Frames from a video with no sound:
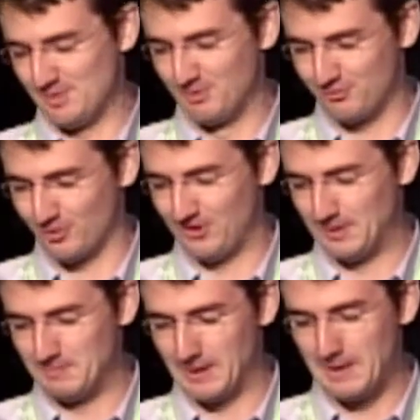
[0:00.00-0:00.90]
before
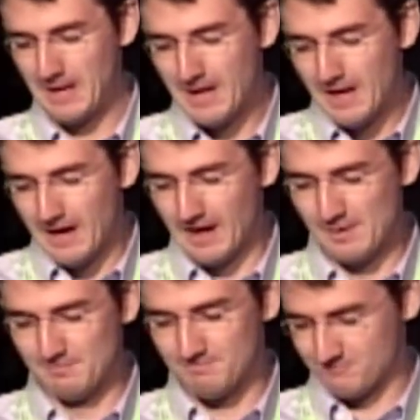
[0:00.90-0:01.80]
then, but
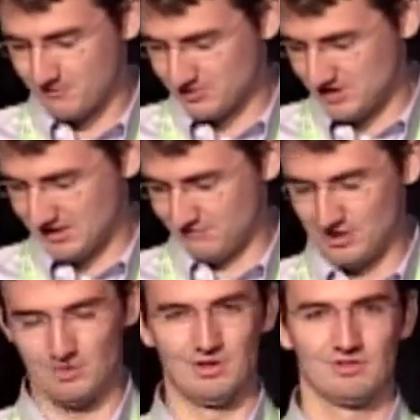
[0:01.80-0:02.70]
for the sake of
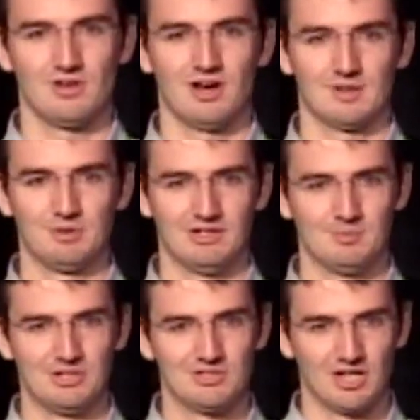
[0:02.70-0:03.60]
narrowing the talk, I'm
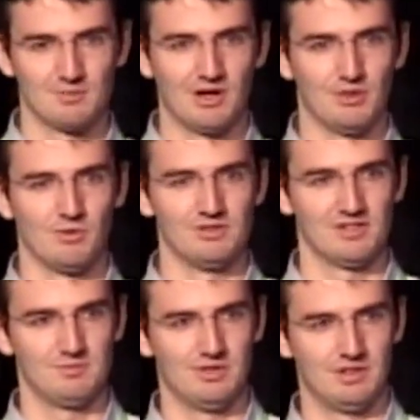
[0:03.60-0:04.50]
going to talk about the ones that have